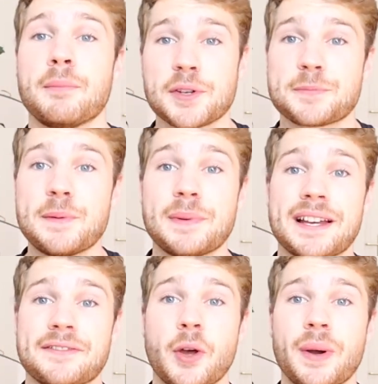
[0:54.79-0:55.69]
Most people
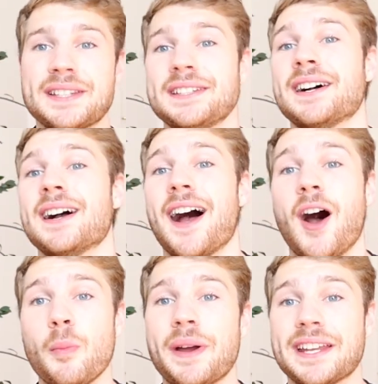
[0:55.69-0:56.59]
have no idea
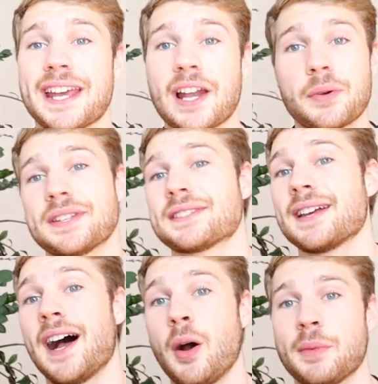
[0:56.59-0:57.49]
how many
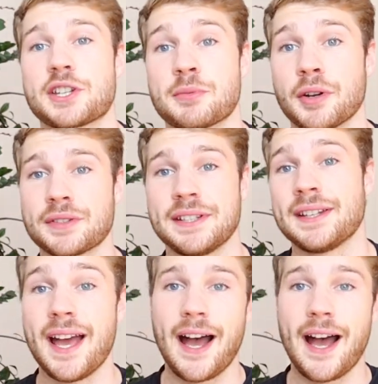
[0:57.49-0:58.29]
calories, how much protein,